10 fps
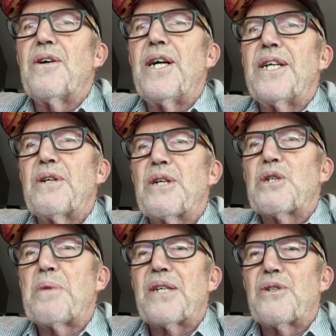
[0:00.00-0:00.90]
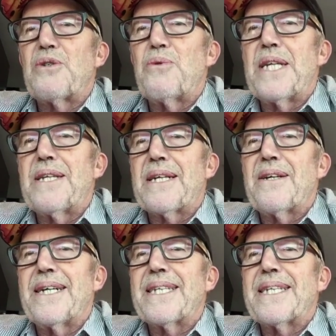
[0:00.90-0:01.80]
Now, I don't expect to do
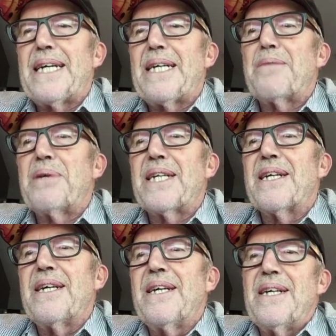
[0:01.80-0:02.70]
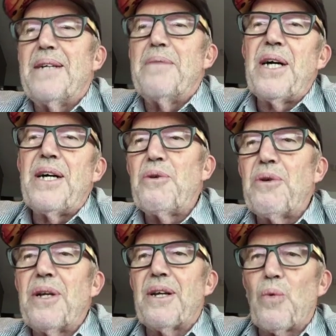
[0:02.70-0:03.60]
anything like that, but in my
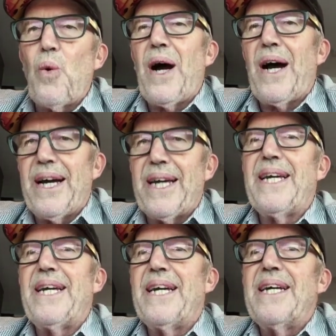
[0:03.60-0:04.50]
own little way,